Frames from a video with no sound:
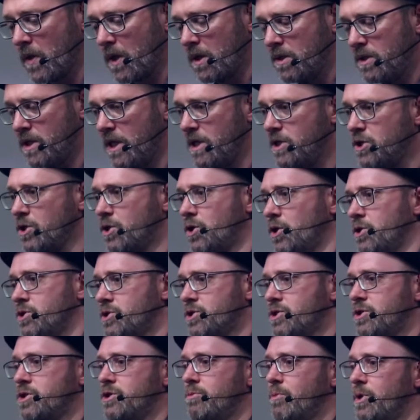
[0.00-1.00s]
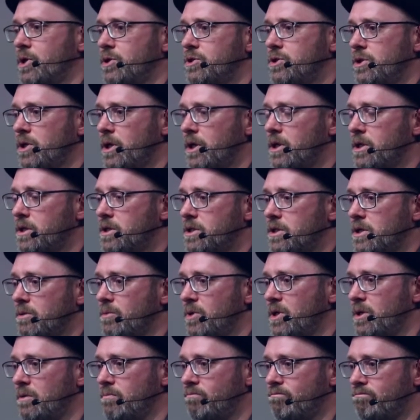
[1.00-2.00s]
data costs so much. You
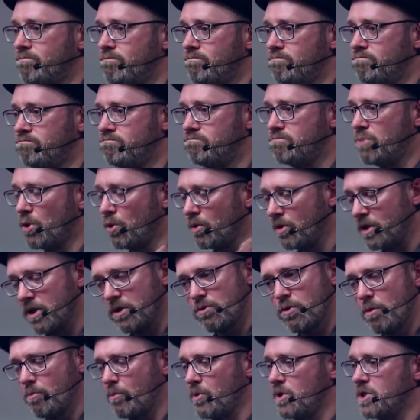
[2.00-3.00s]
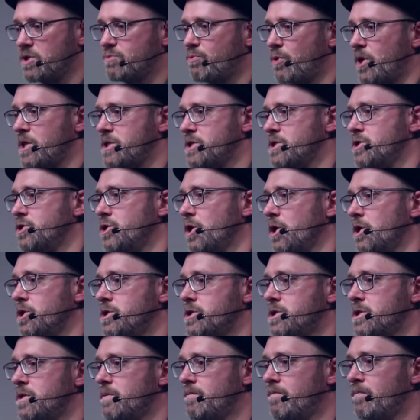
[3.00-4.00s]
know, all the equipment is priced in
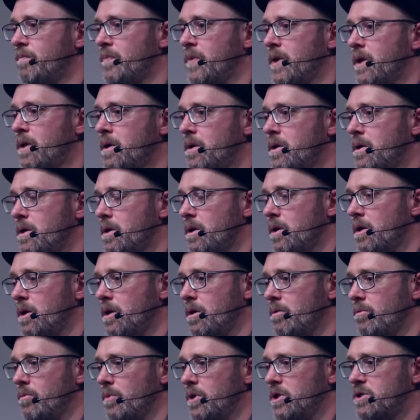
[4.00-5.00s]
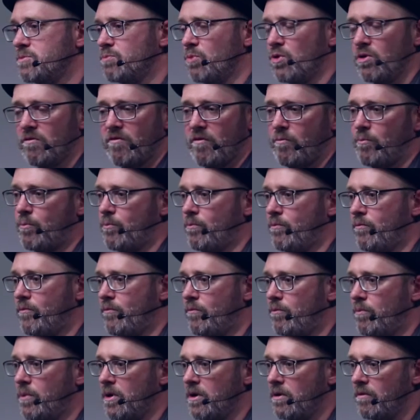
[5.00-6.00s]
dollars. It's more of
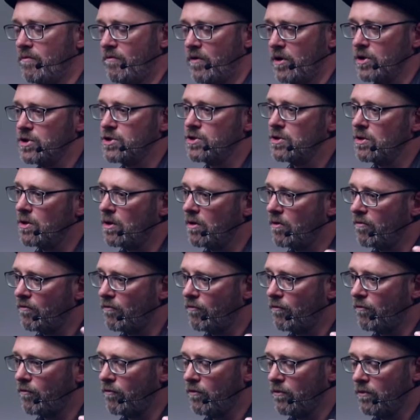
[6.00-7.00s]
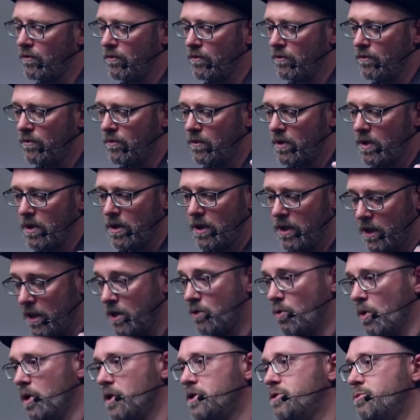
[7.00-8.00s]
a function of
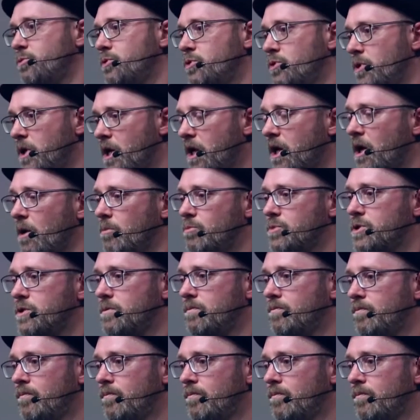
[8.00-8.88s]
inequality between incomes.